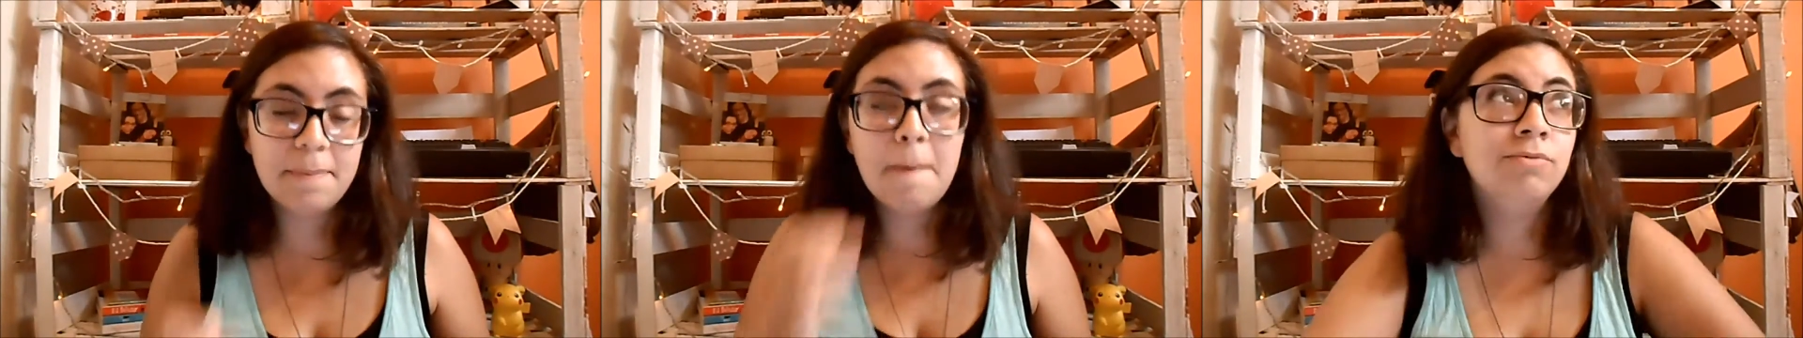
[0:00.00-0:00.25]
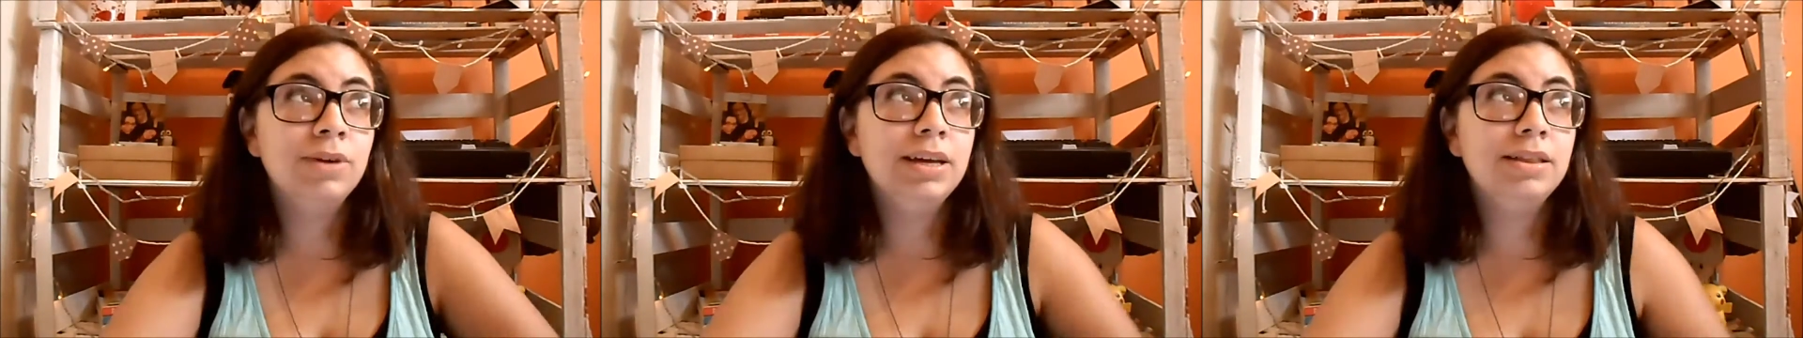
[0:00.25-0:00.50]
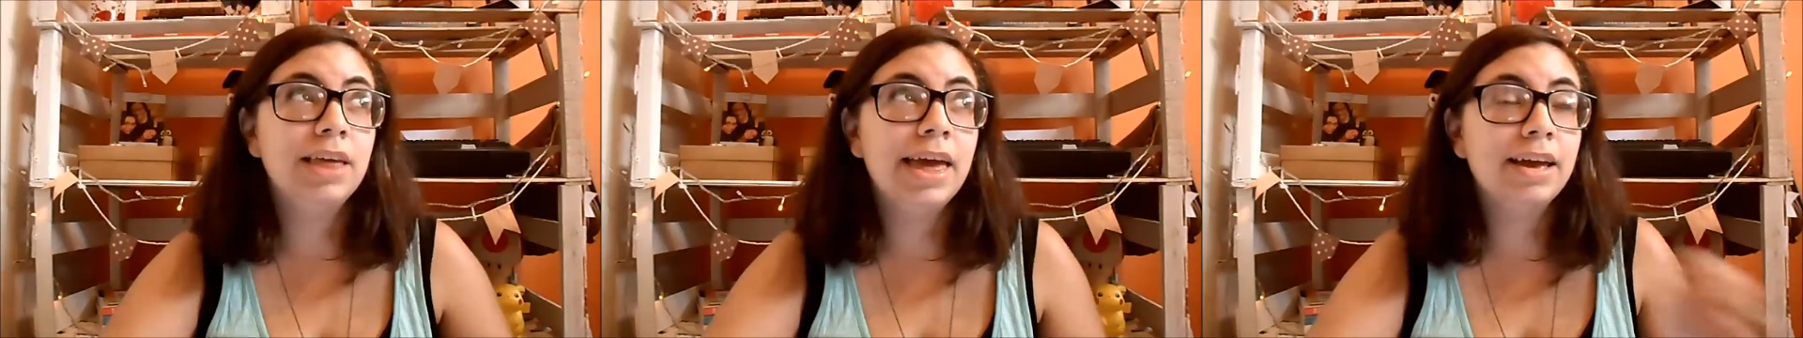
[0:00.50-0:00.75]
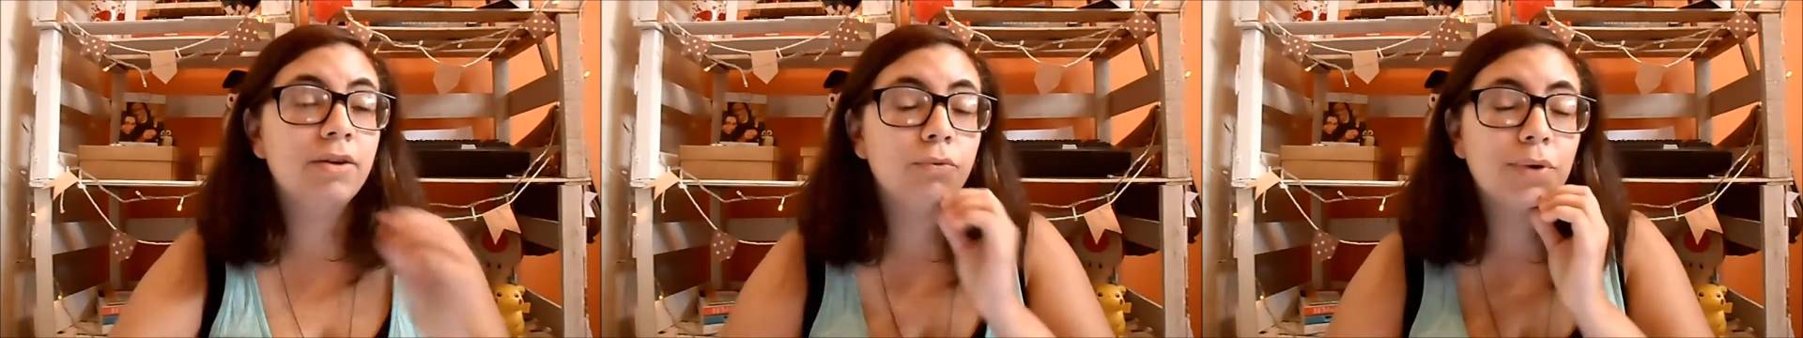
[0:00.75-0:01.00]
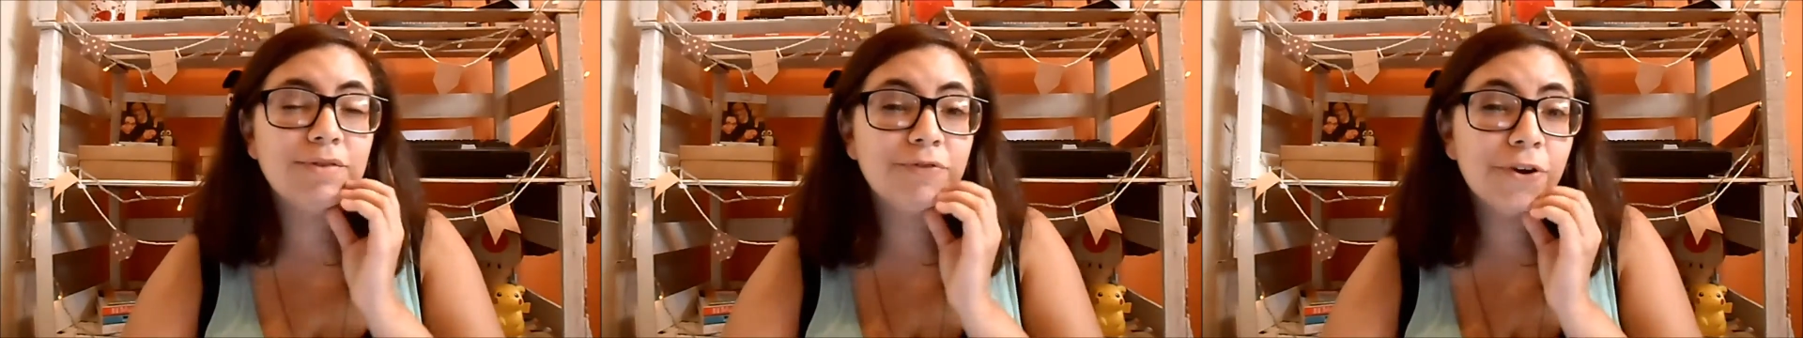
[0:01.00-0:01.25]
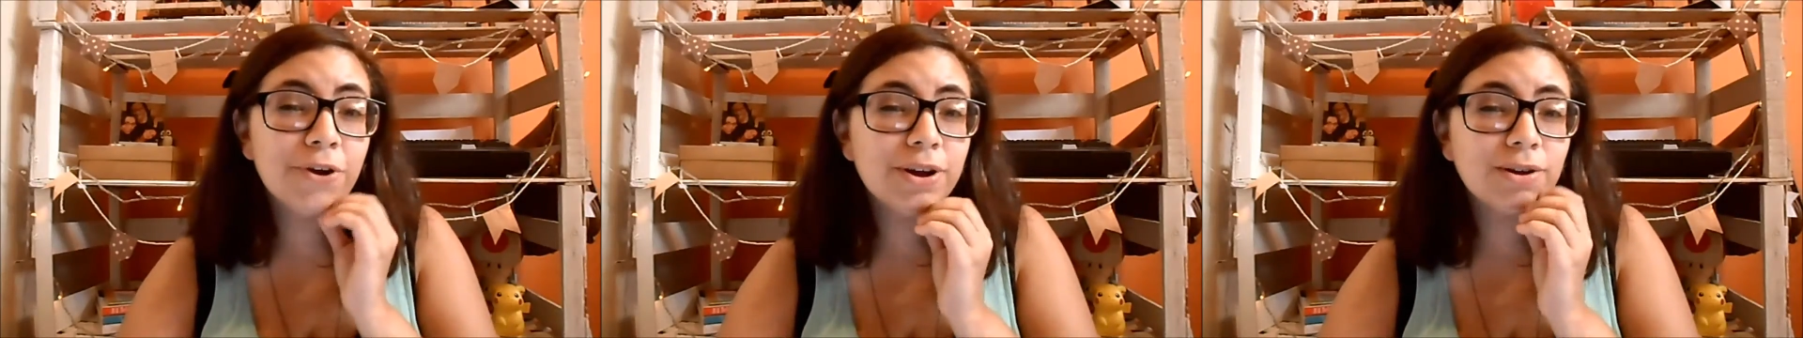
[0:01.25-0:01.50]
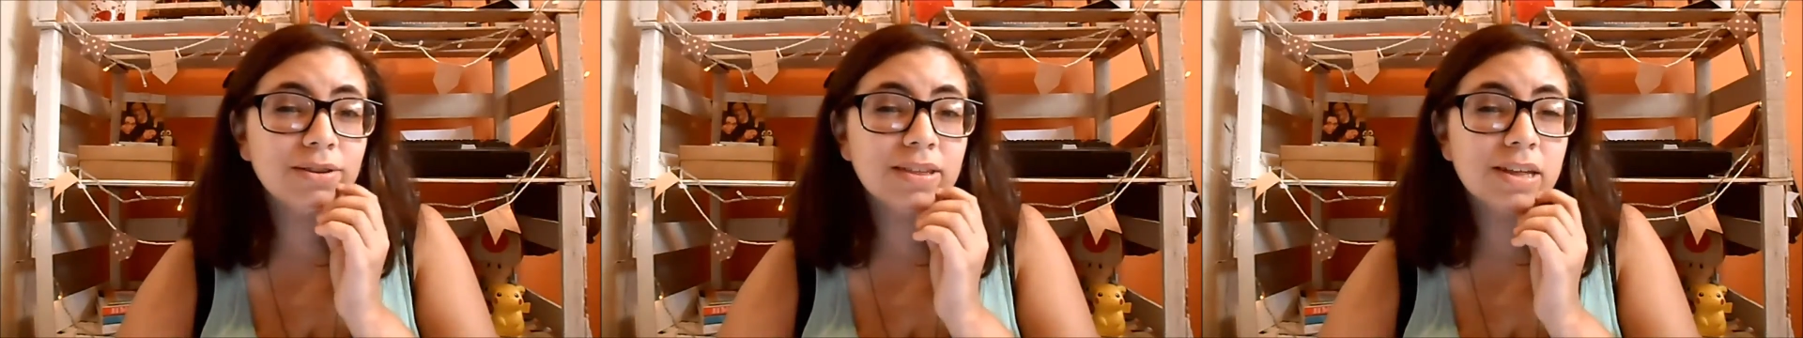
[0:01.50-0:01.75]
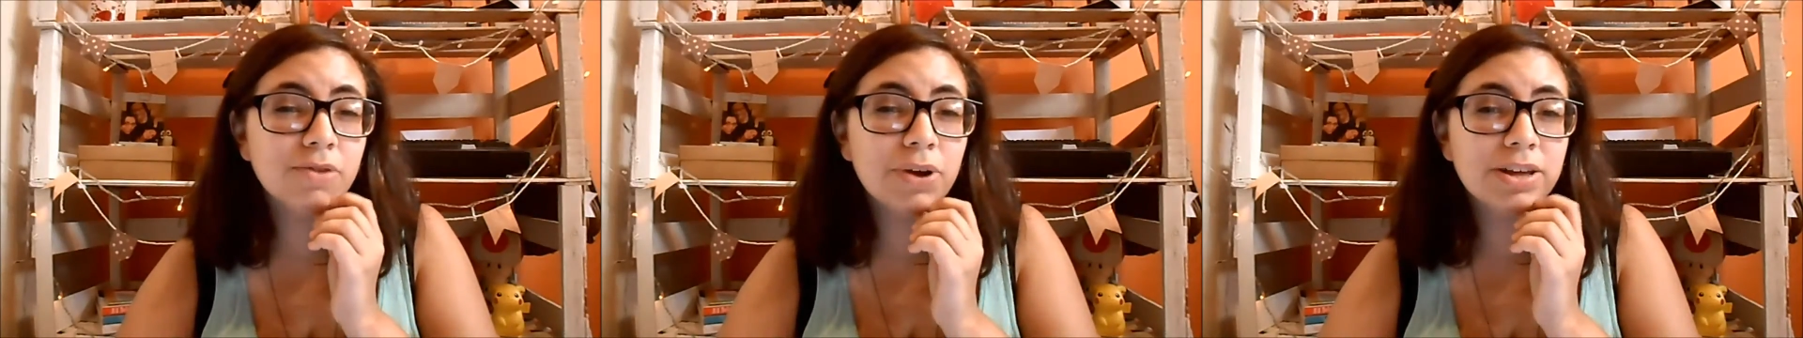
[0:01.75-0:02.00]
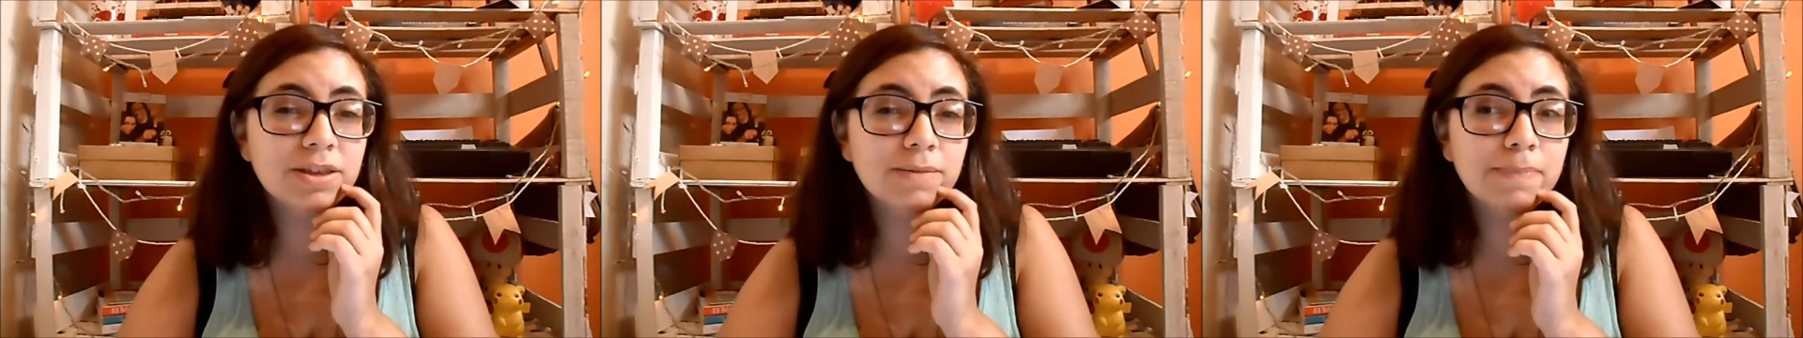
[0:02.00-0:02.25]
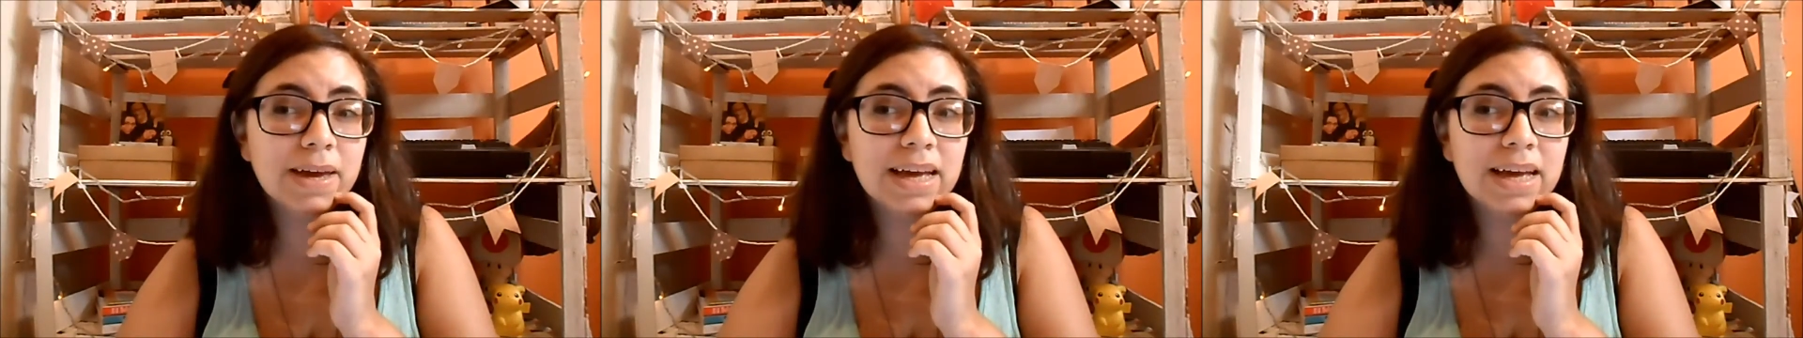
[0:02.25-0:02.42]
Can we take River in consideration?